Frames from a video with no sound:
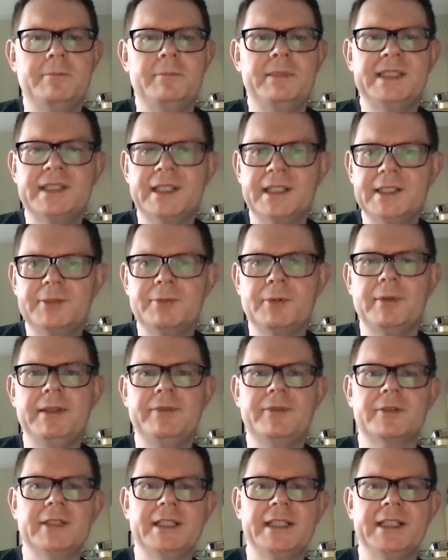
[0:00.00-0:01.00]
Besides what
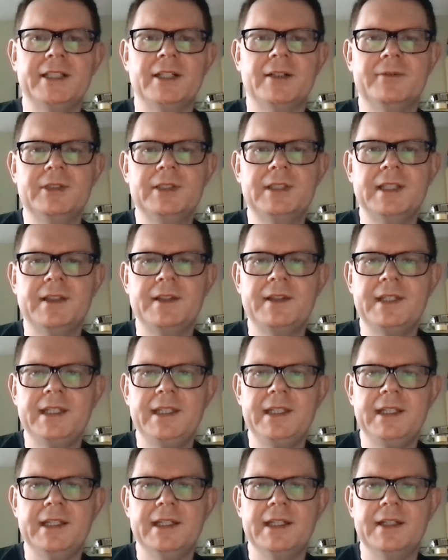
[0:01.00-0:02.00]
we've already covered,
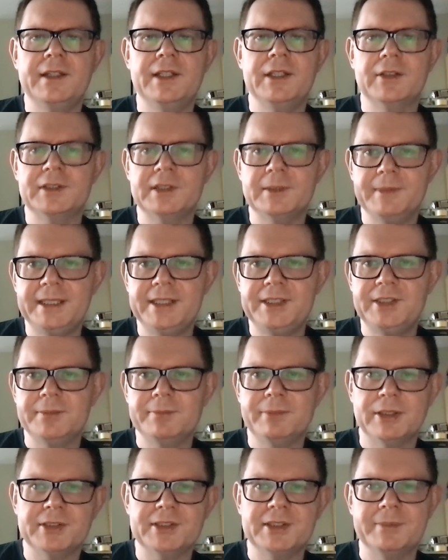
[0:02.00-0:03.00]
the, uh, the
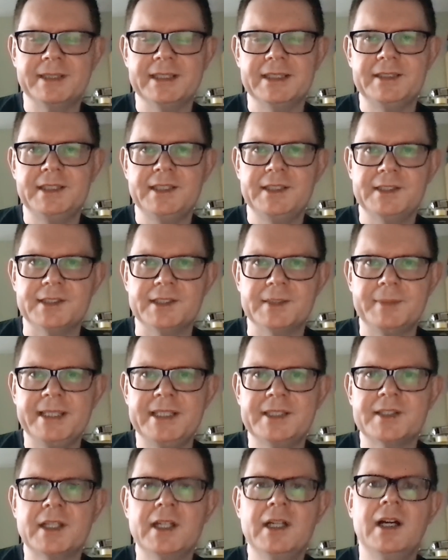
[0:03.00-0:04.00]
automation possibilities in
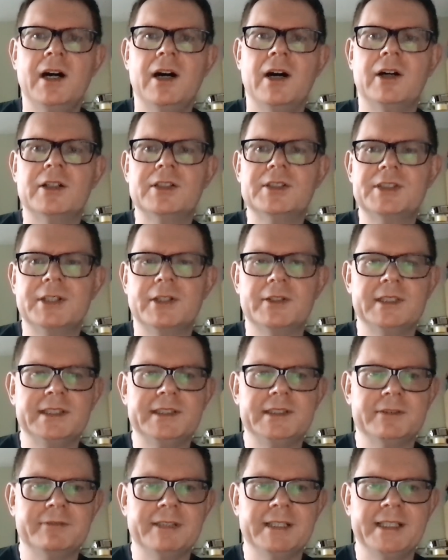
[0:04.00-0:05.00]
space are
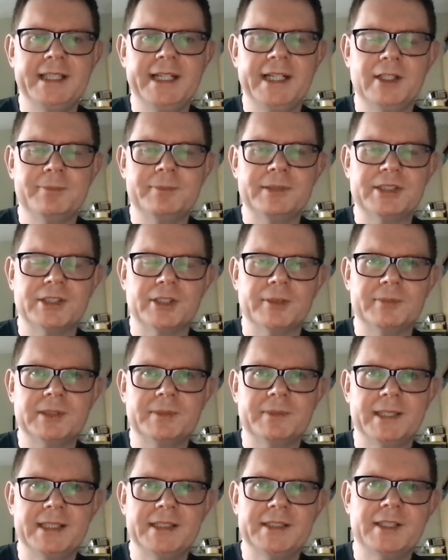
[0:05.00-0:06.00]
starting to really help us
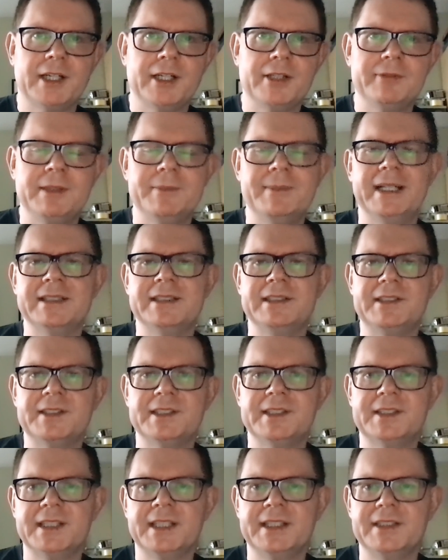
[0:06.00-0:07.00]
optimize how we
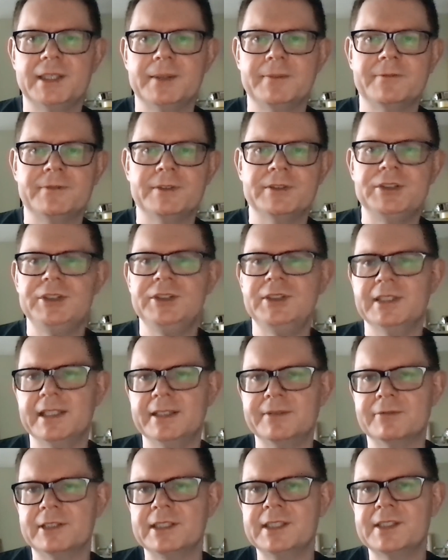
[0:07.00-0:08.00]
manage the setup for new
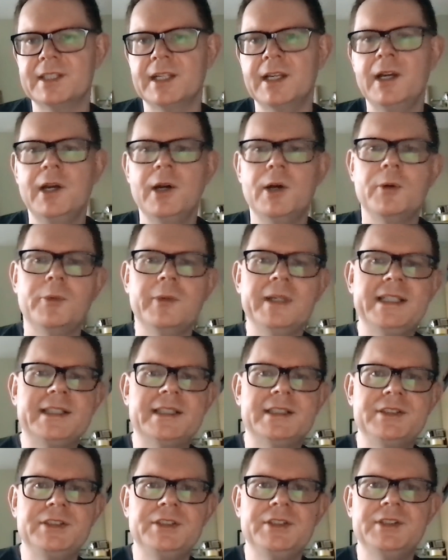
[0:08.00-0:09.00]
deliveries. We
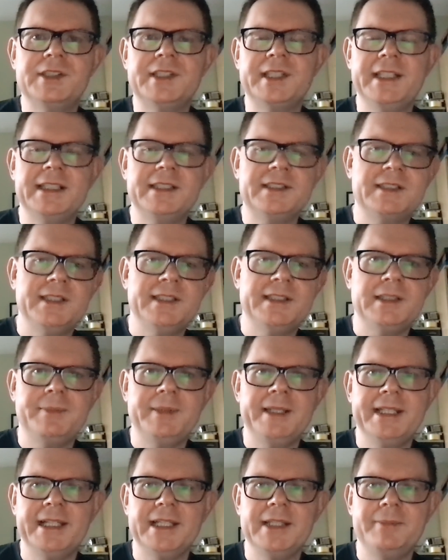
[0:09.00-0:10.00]
can use the H T T
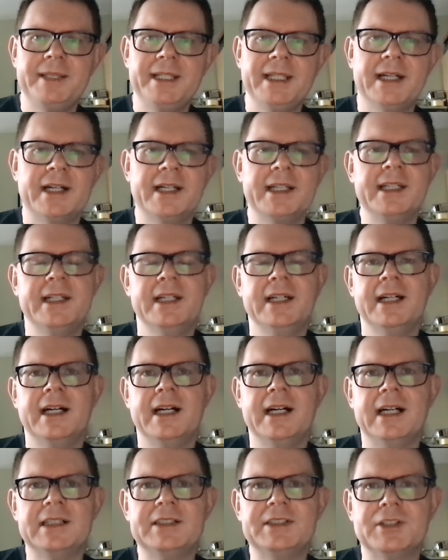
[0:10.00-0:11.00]
P A P I
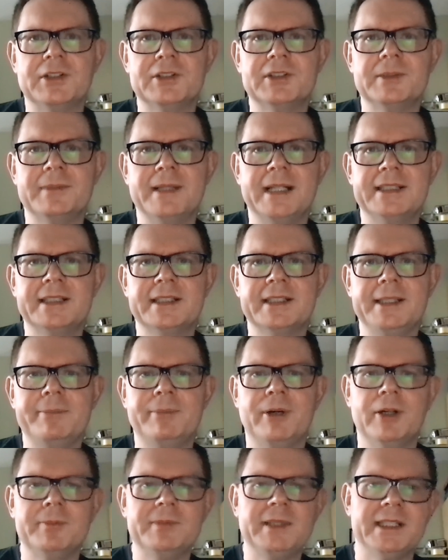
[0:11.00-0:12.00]
uh, to
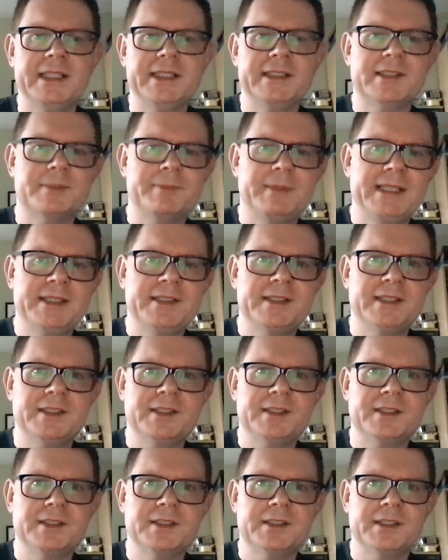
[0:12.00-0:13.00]
automatically populate space
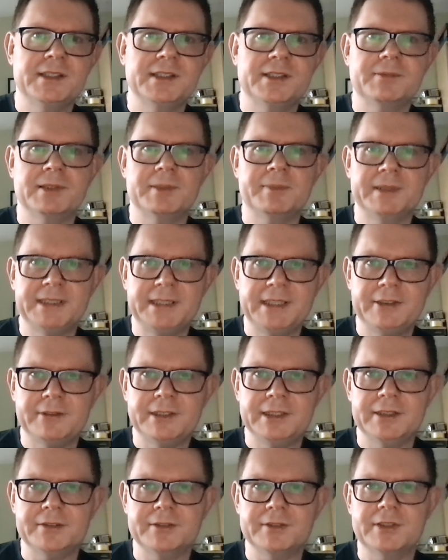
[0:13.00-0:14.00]
instances with
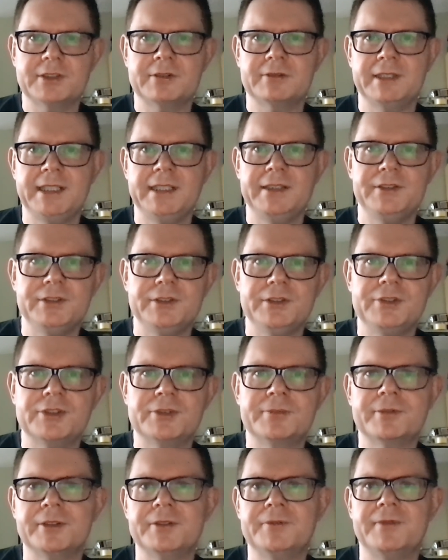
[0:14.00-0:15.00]
materials, create
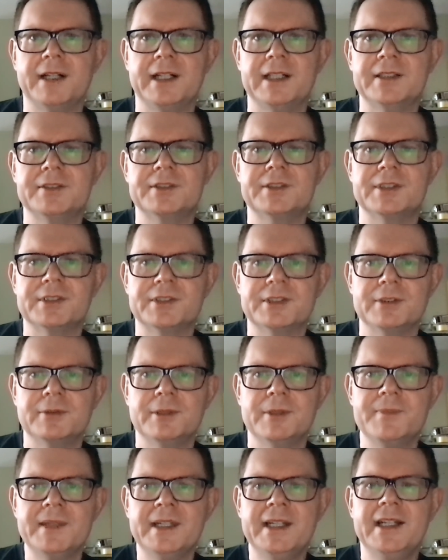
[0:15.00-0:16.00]
user profiles, and so
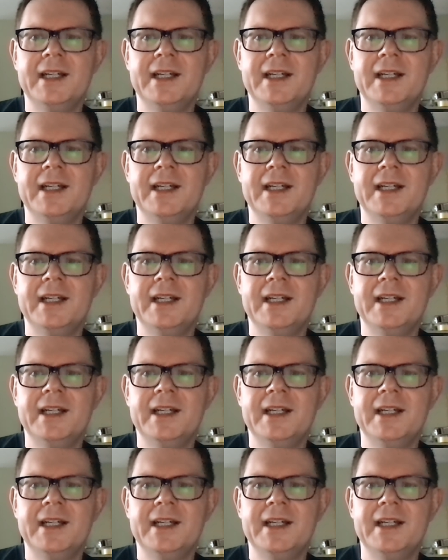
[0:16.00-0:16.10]
on.